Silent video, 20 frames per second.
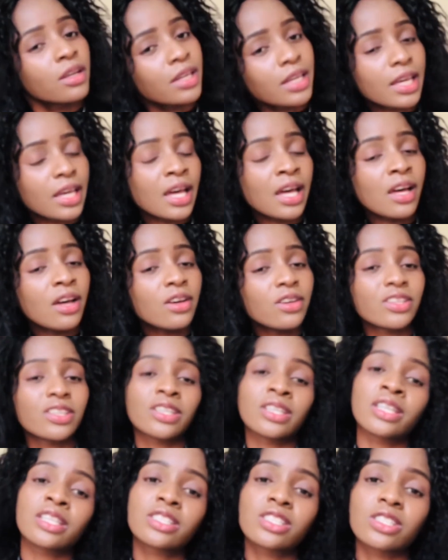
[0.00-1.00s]
girl,
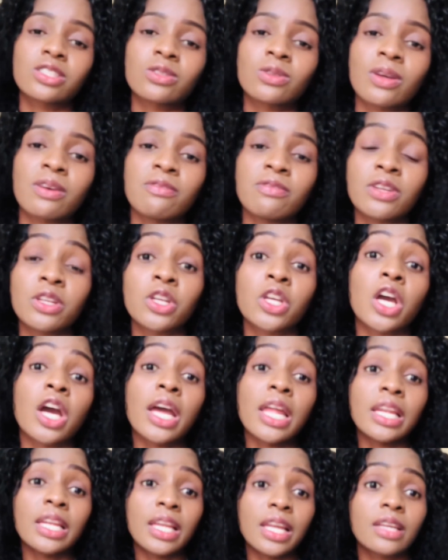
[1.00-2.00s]
you need to do a video
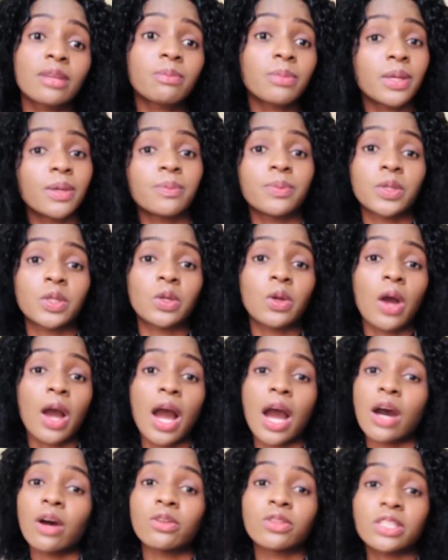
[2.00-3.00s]
and let people know
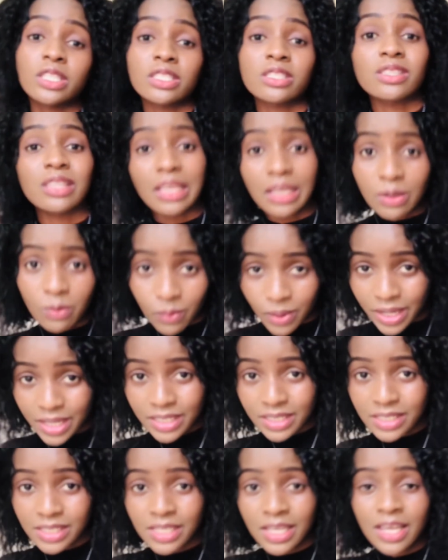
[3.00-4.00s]
how this thing
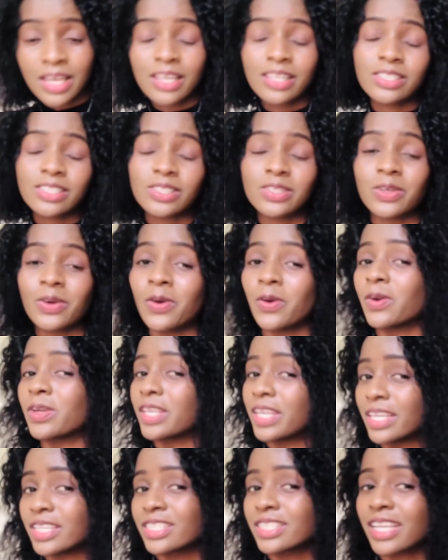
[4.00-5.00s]
works. So
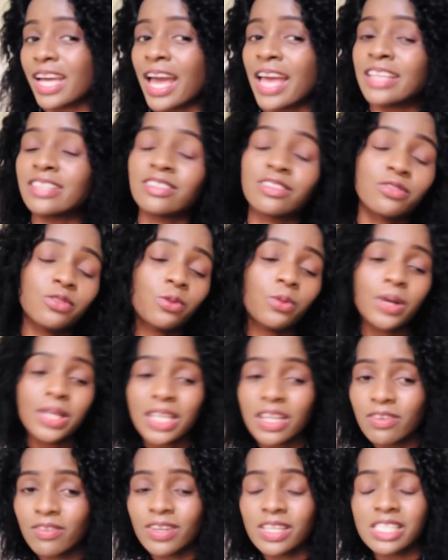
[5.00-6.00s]
yes guys, if you want
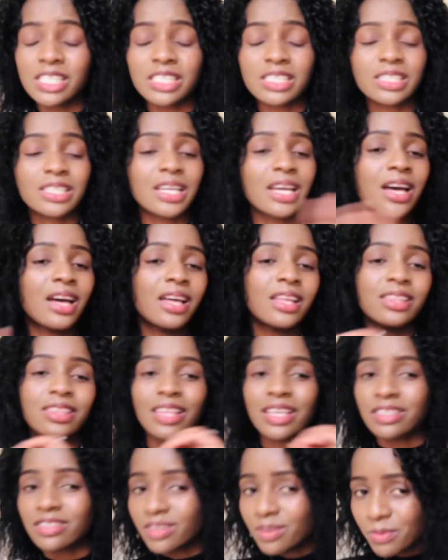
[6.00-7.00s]
to register,
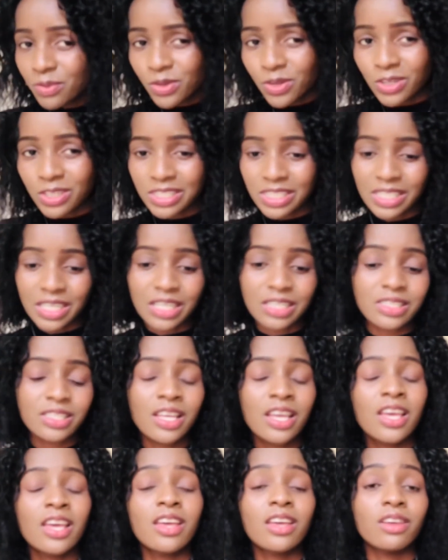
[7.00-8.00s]
that's the process.
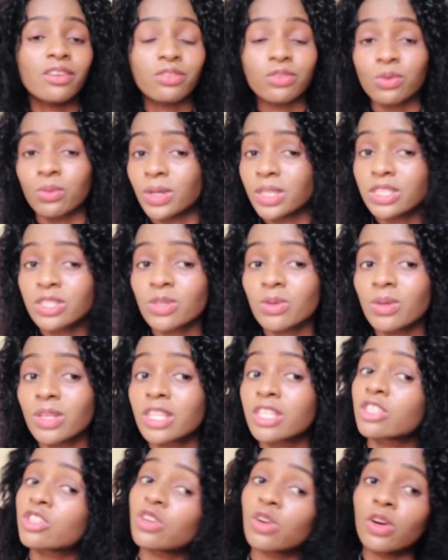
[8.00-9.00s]
If you want to
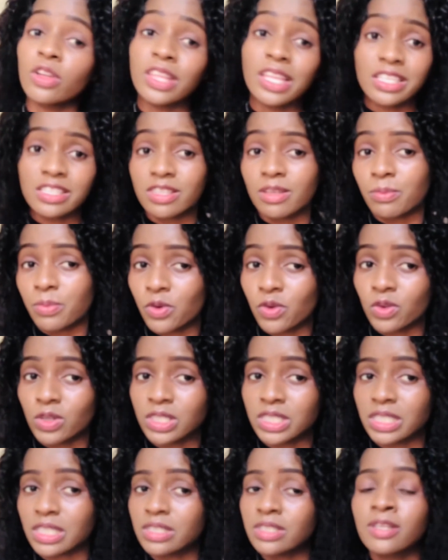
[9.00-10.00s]
withdraw, that's the
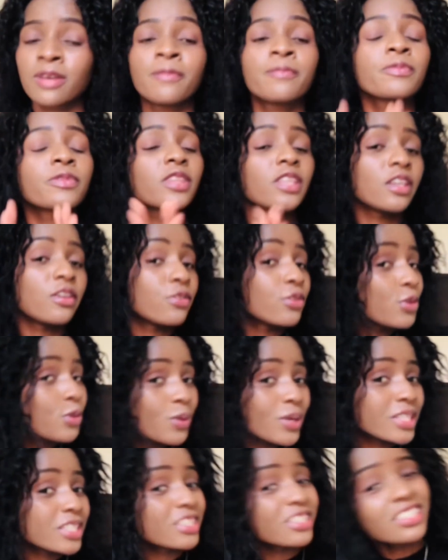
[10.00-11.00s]
process. If you
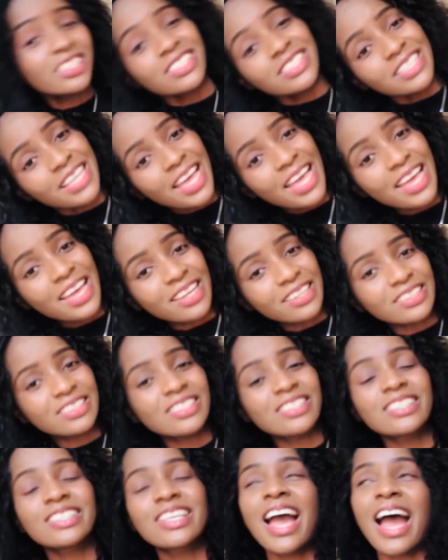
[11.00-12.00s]
want to send,
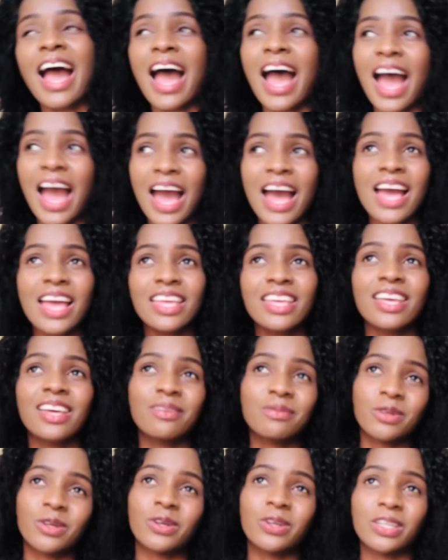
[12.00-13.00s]
I
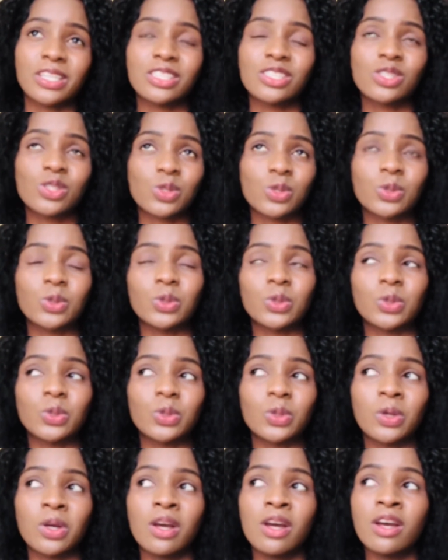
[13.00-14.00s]
am going
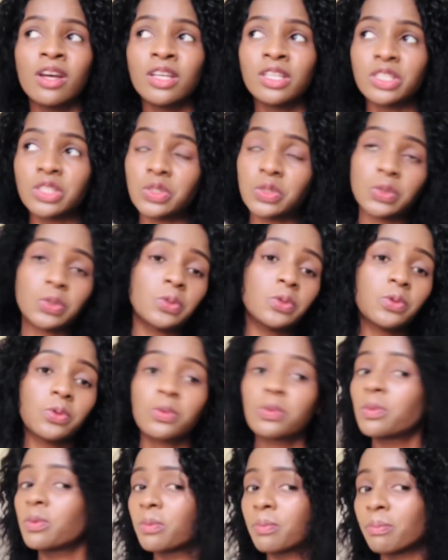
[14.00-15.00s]
to
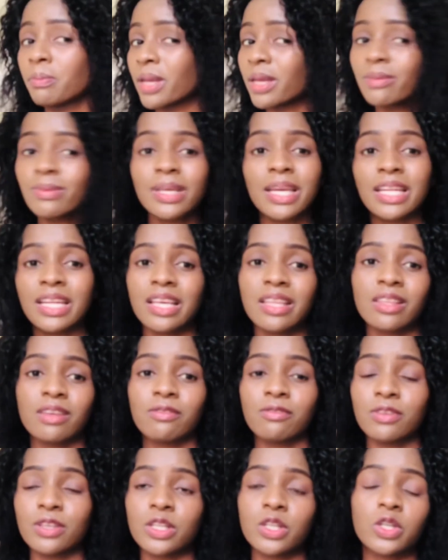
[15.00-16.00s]
do maybe
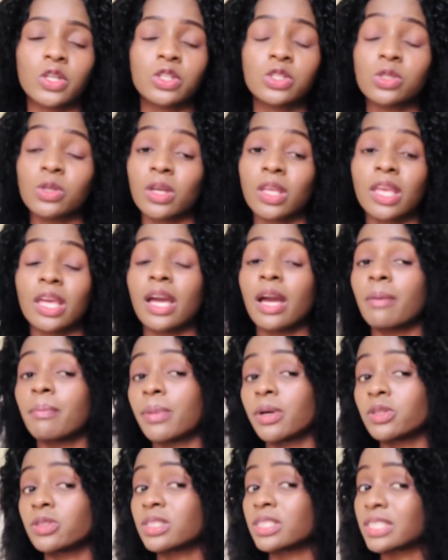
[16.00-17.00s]
another video talking
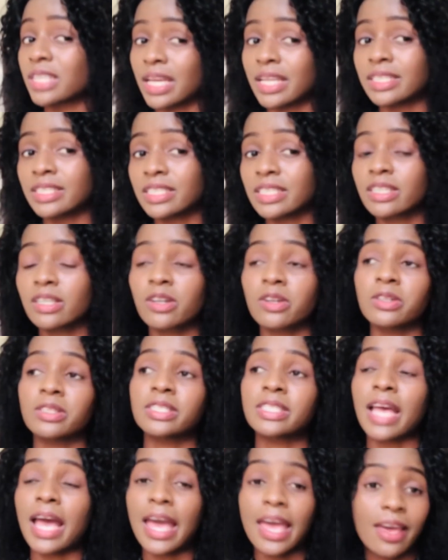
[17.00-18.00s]
about sending,
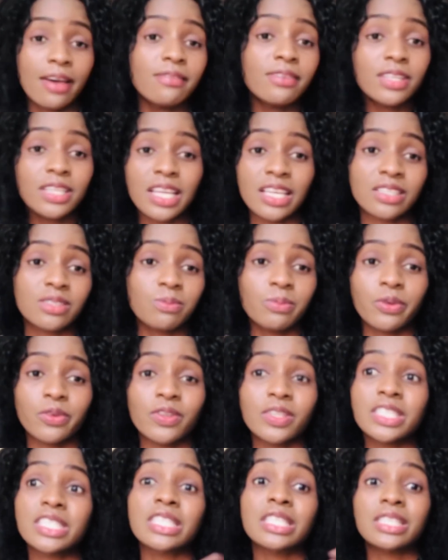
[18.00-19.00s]
because I haven't
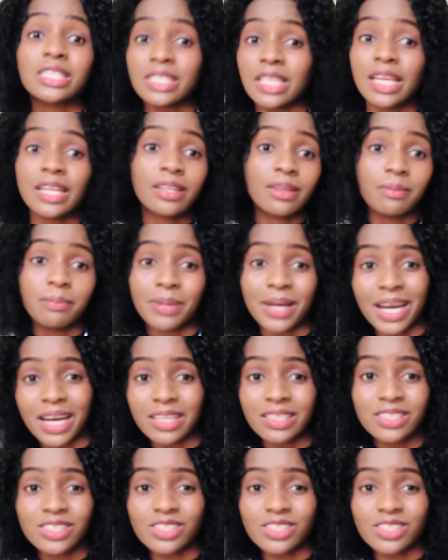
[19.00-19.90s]
experienced the sending part,